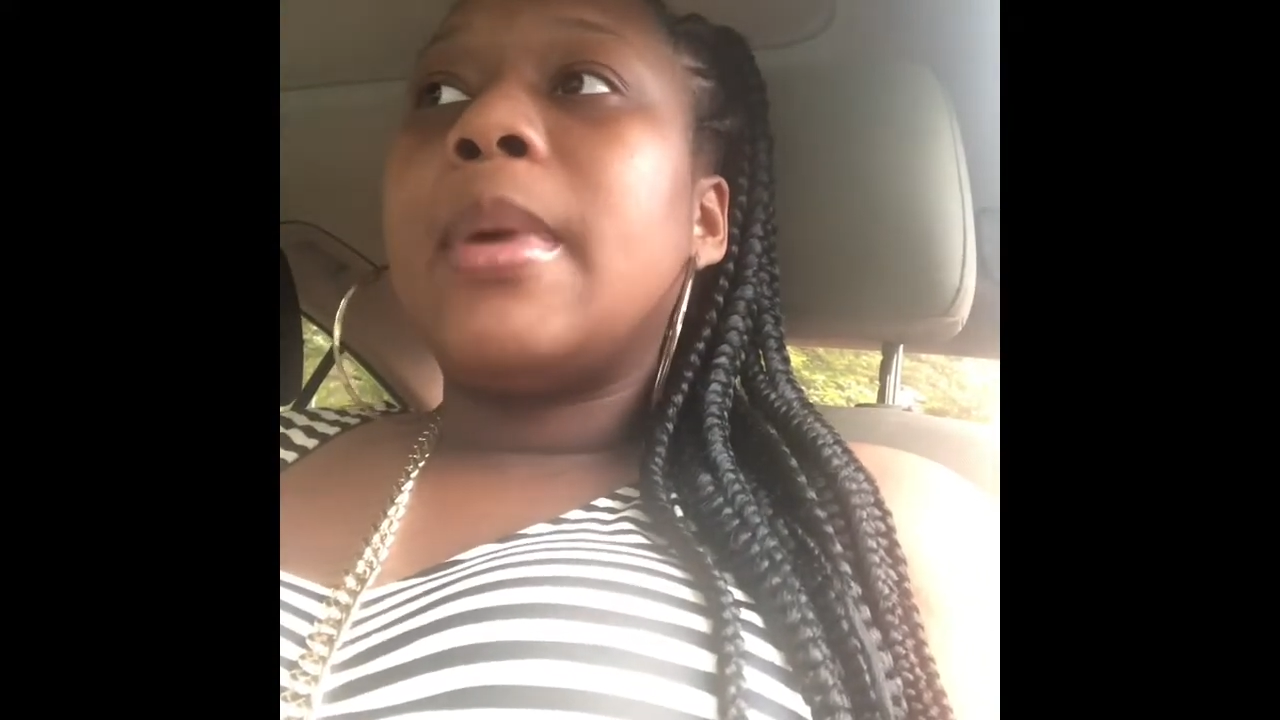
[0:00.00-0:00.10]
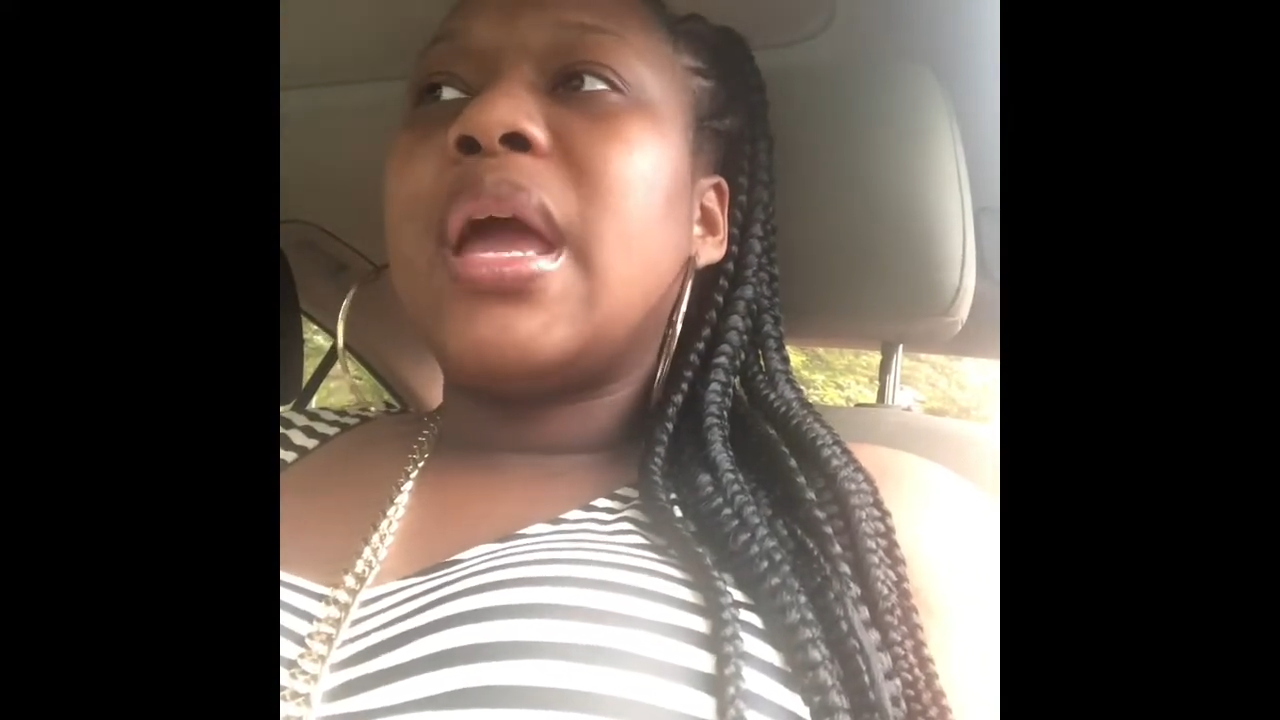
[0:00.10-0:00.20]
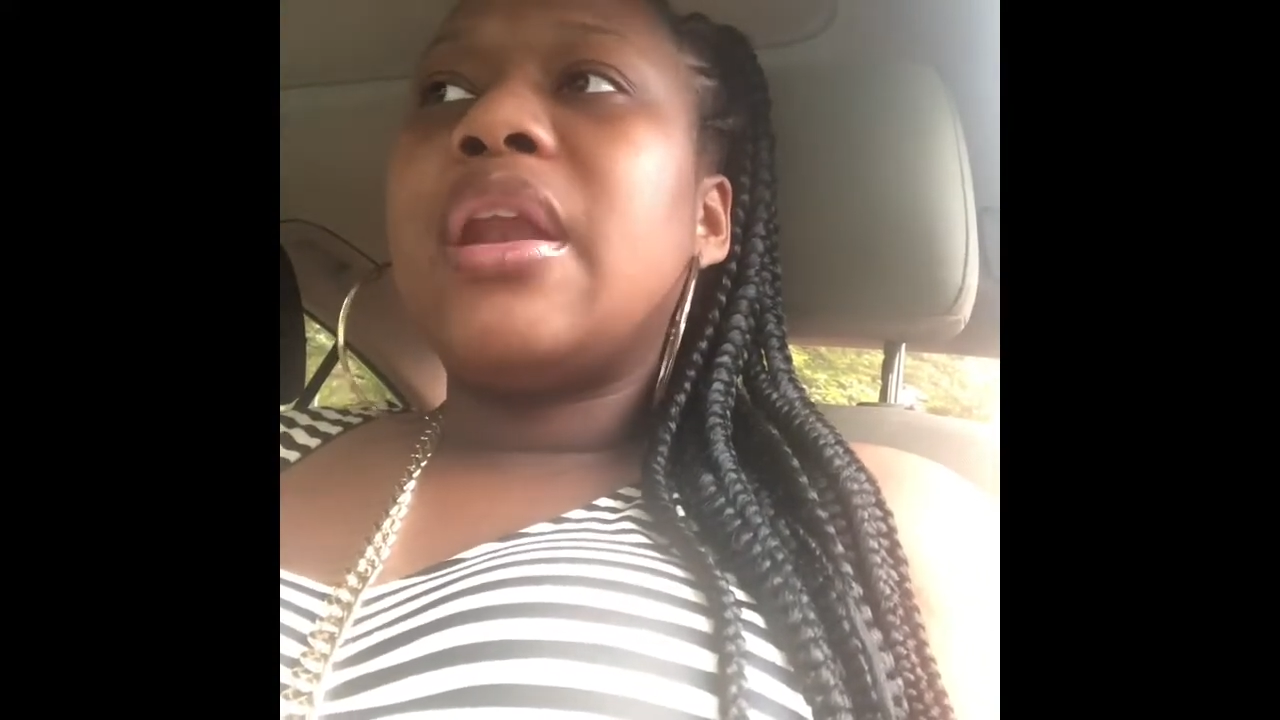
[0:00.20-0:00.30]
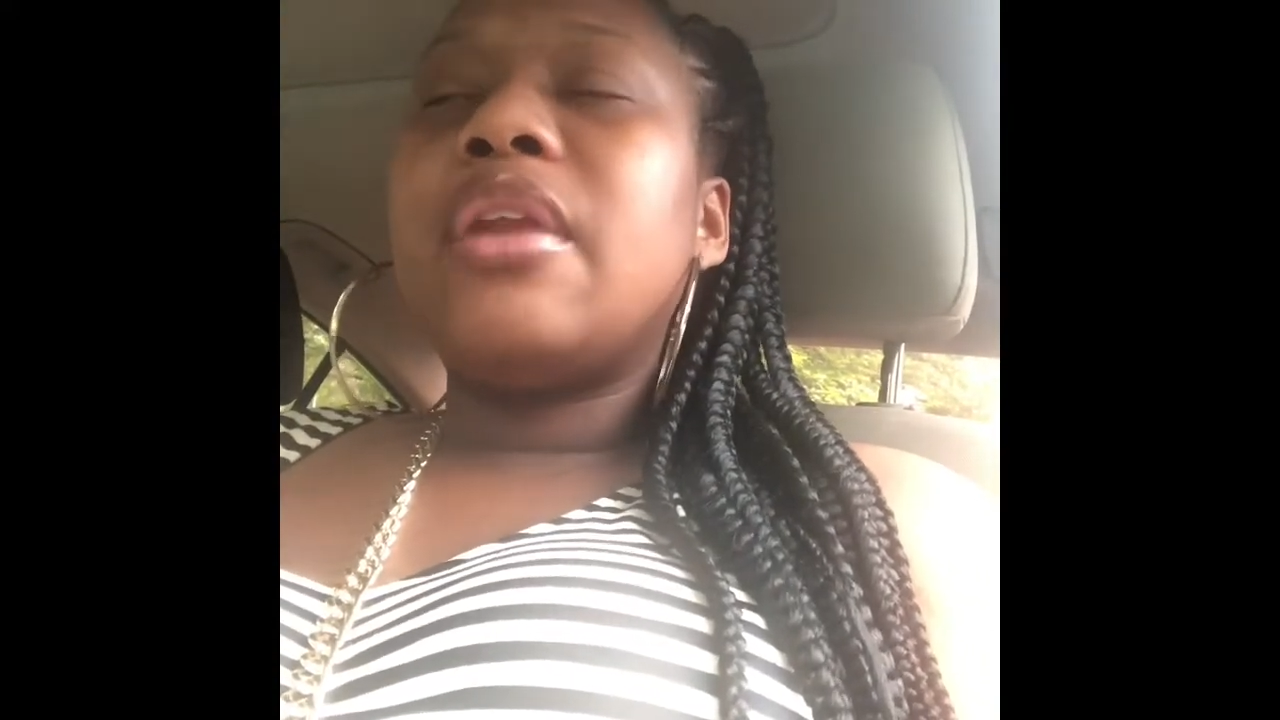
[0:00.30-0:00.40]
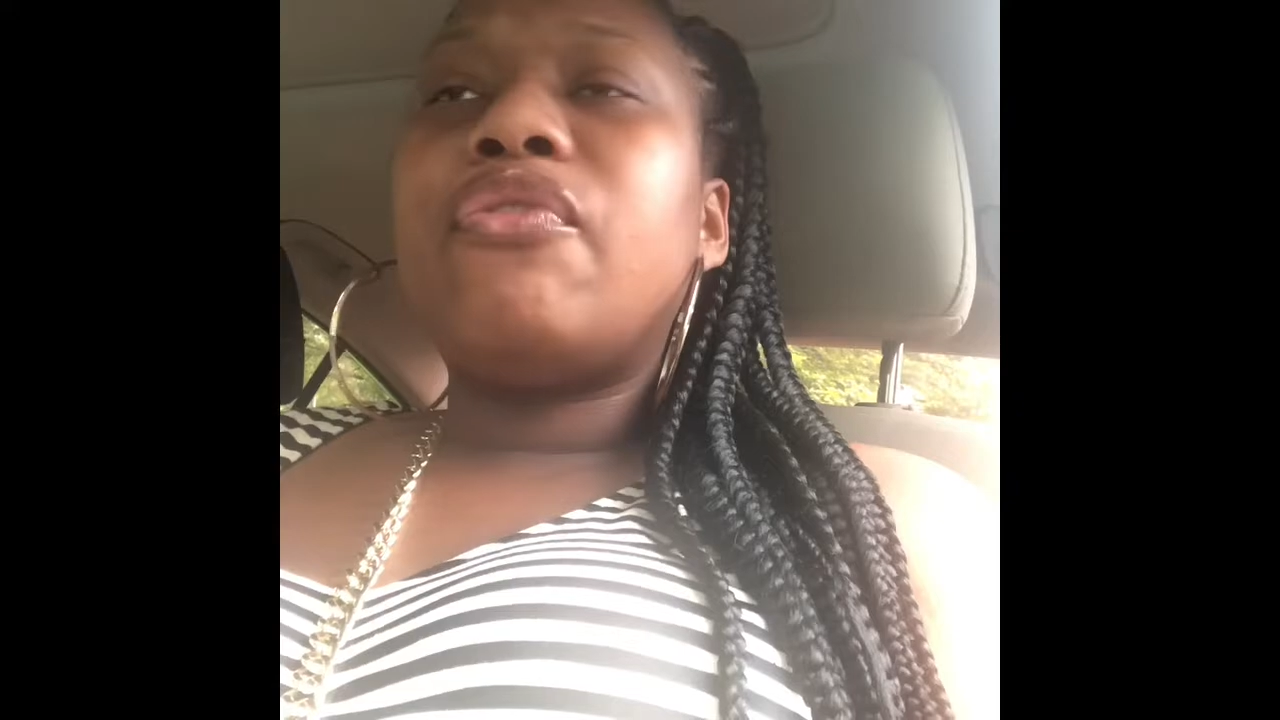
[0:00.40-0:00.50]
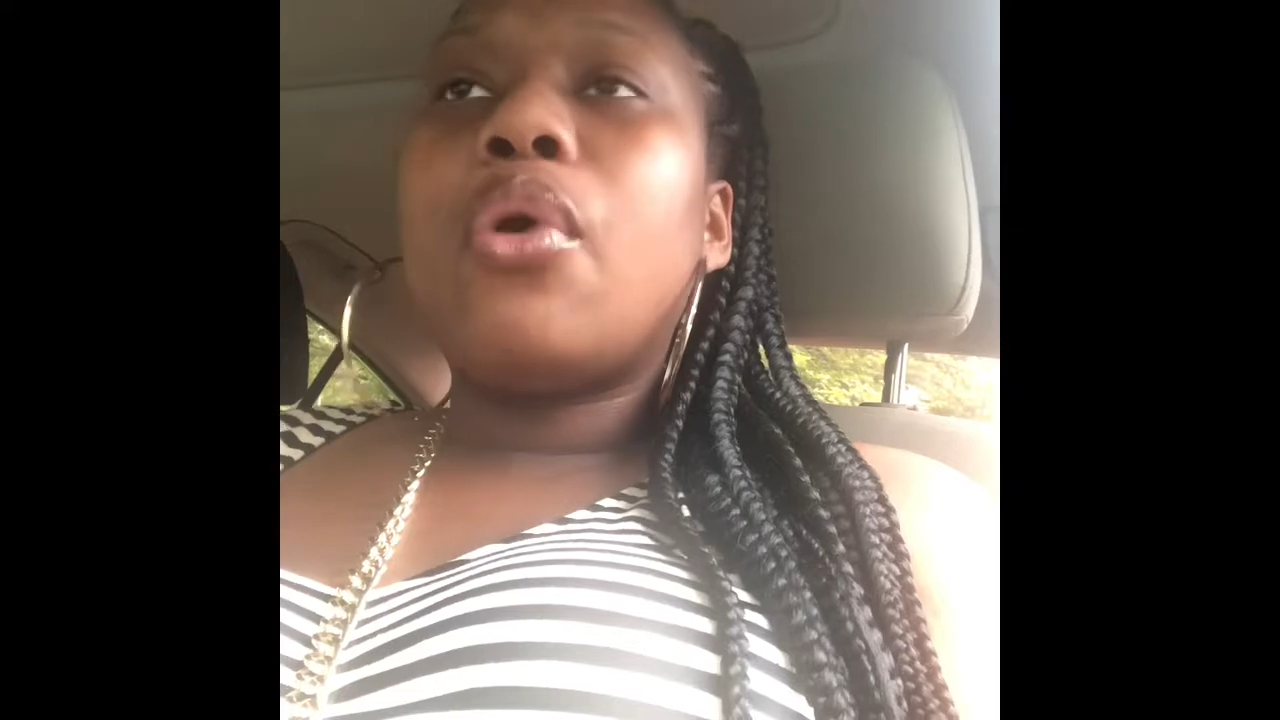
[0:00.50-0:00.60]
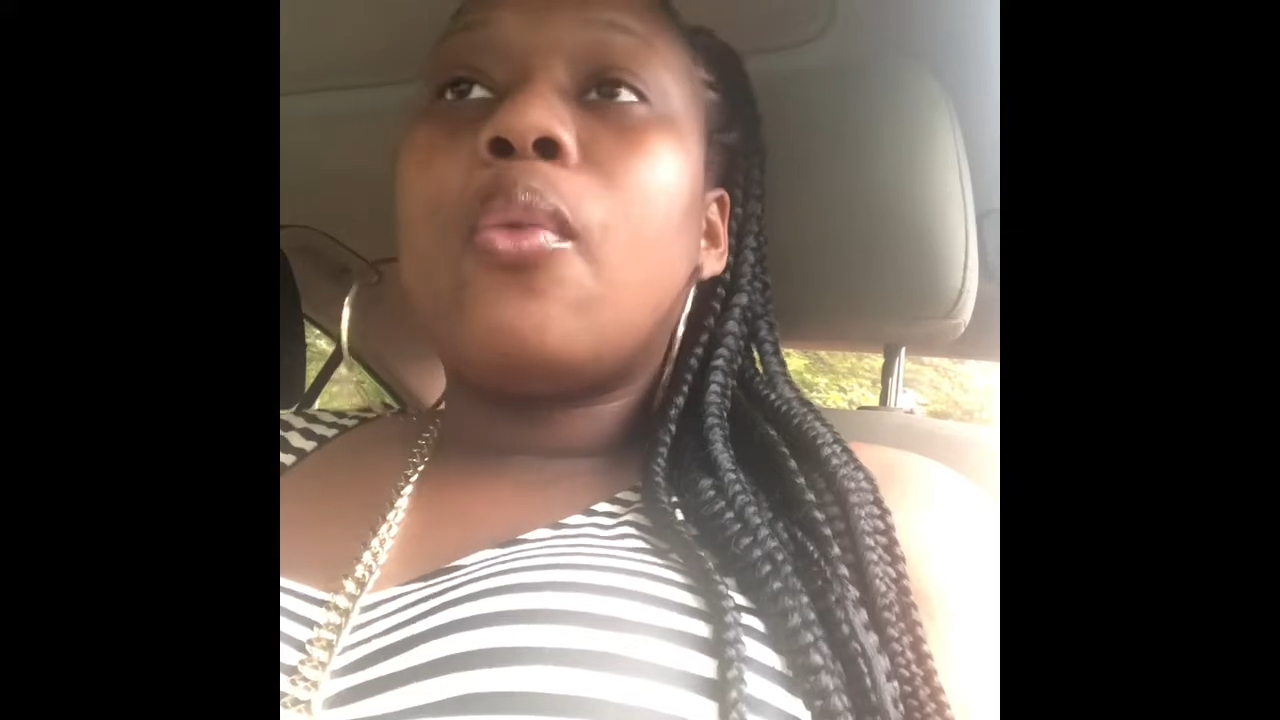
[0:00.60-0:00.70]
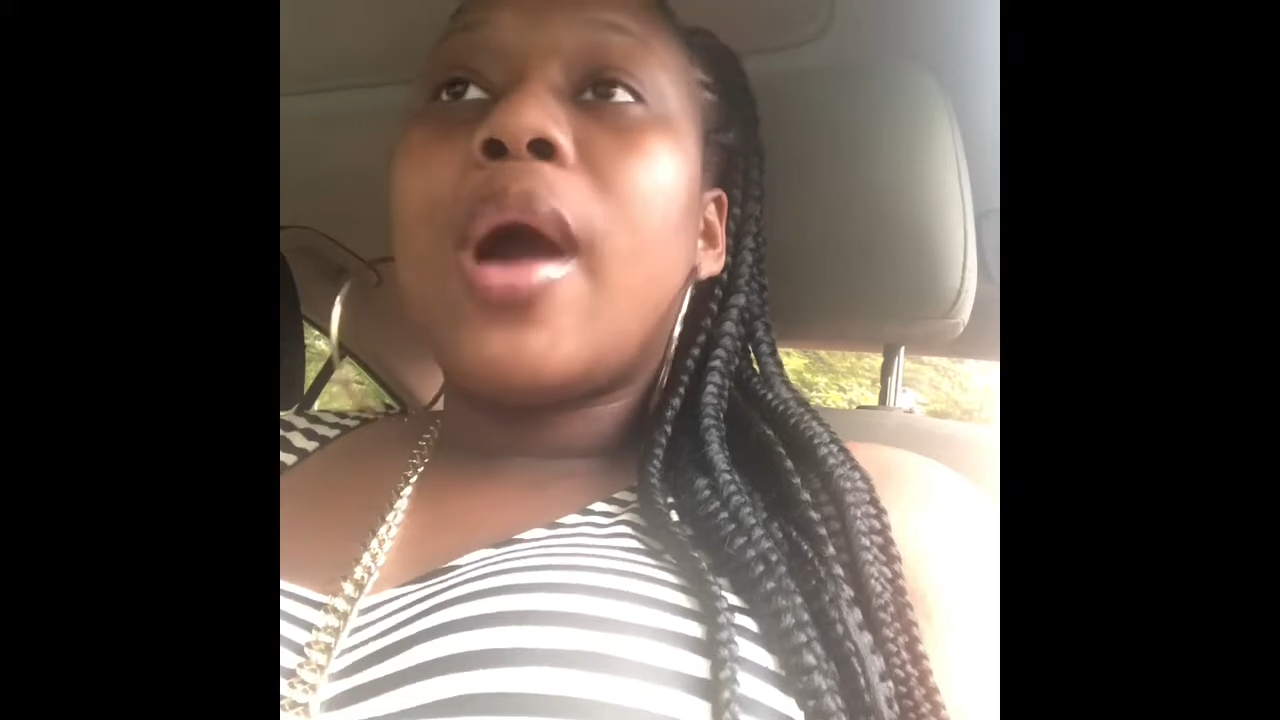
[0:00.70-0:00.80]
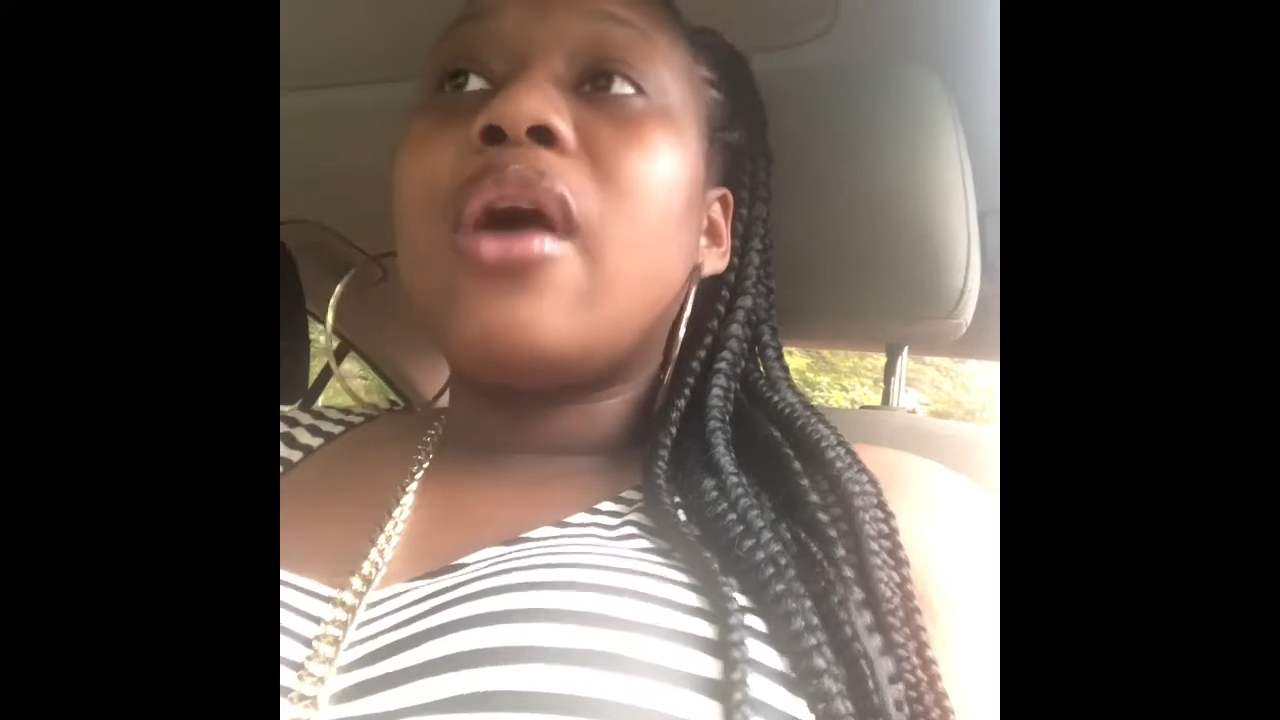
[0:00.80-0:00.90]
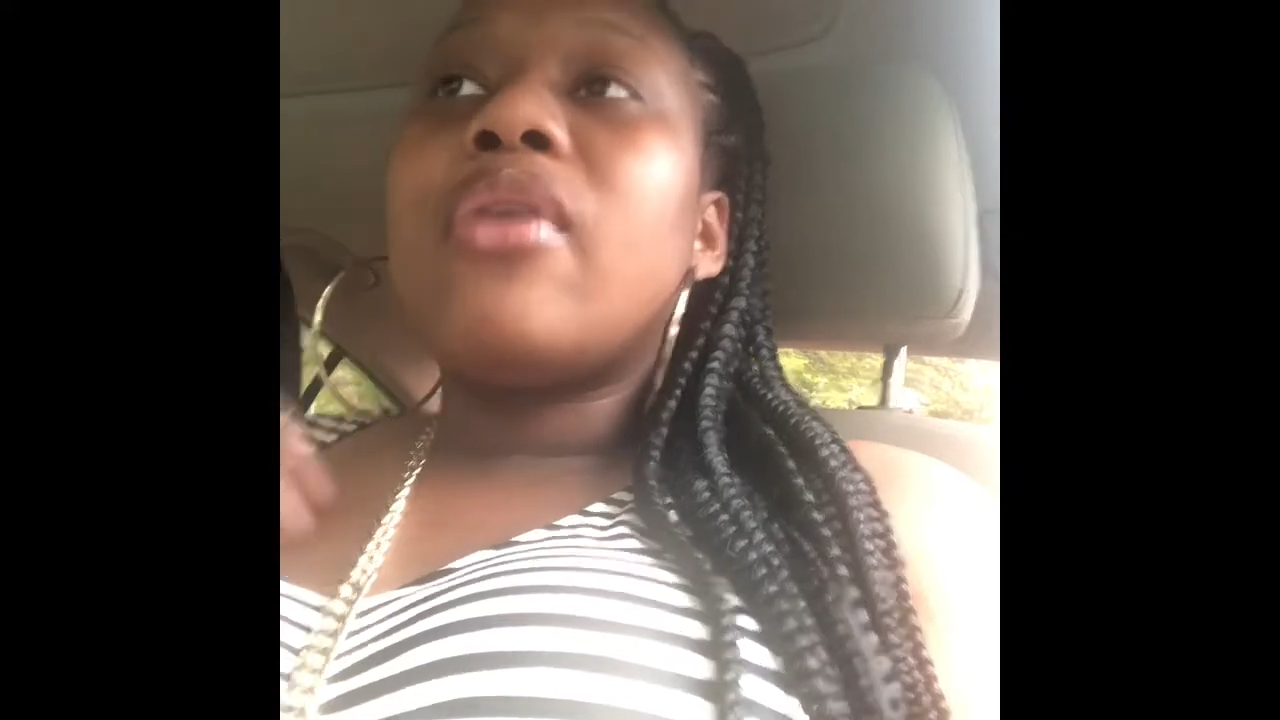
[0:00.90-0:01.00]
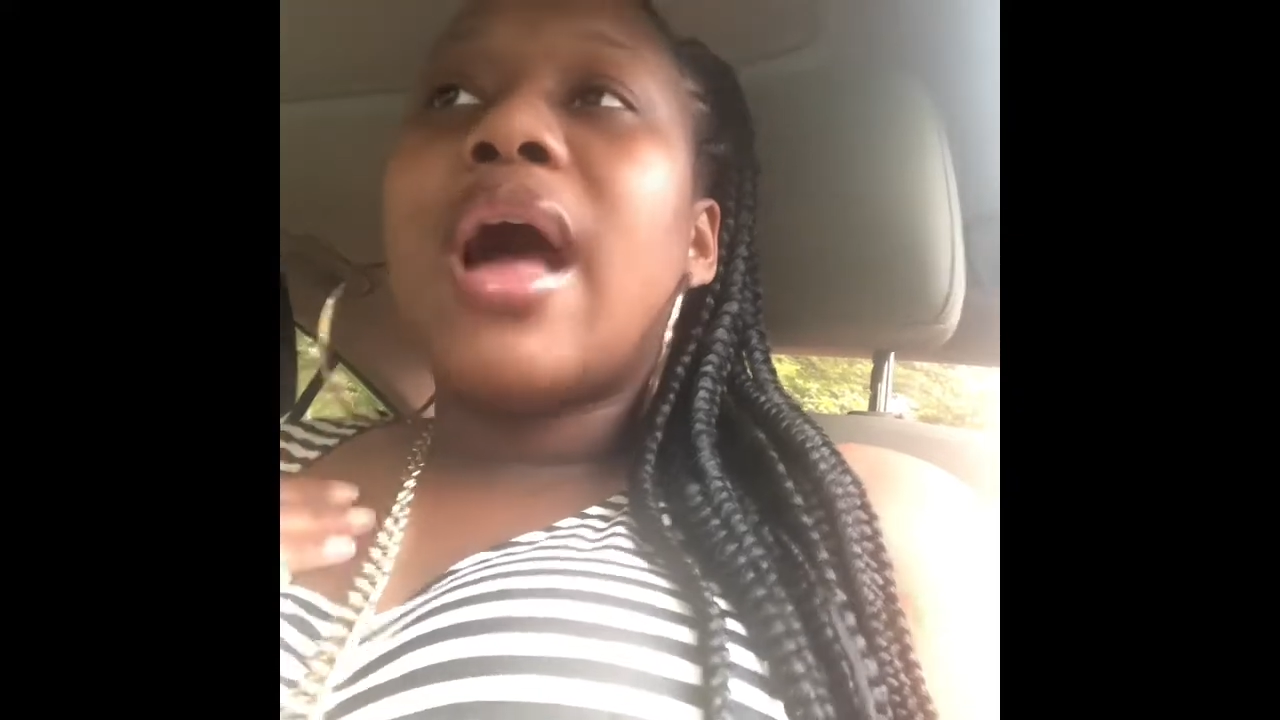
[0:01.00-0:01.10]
And for a while